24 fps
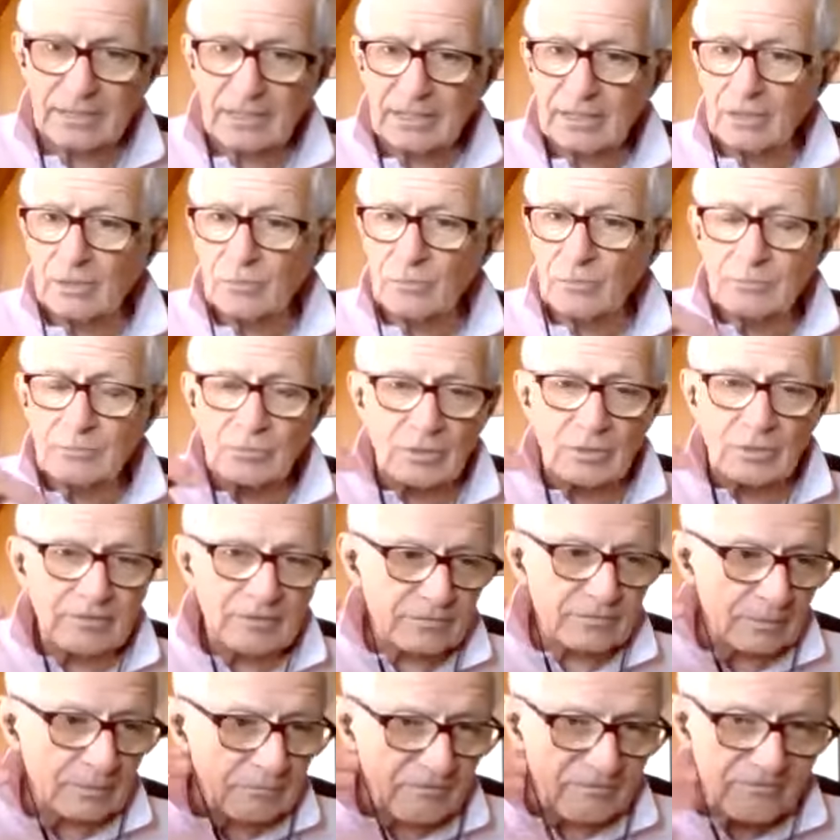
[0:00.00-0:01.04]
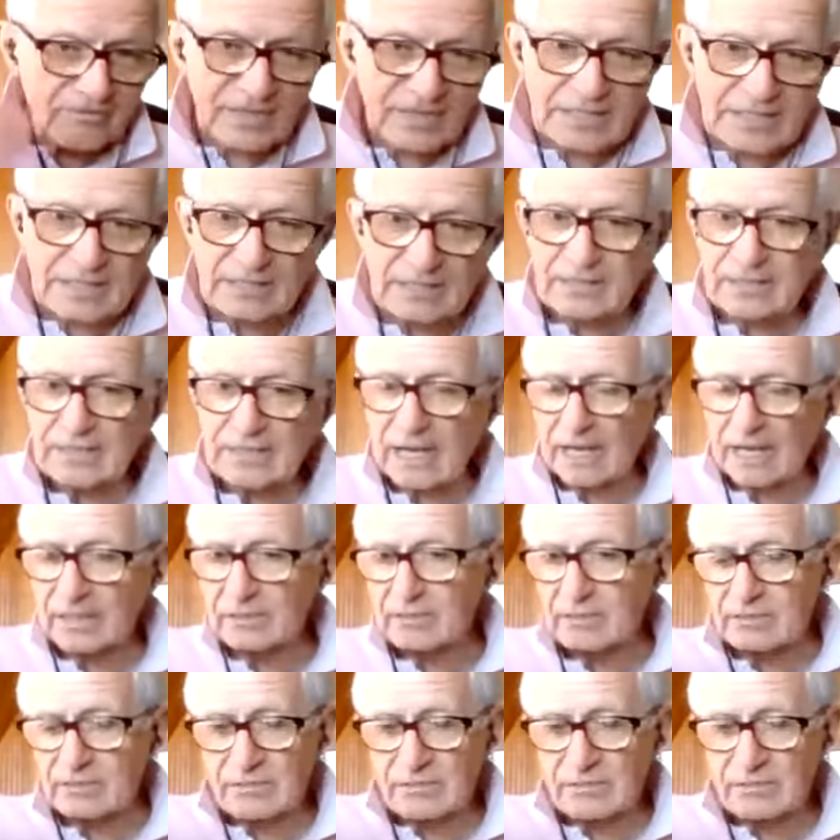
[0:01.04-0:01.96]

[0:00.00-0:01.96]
we're moving from fintech to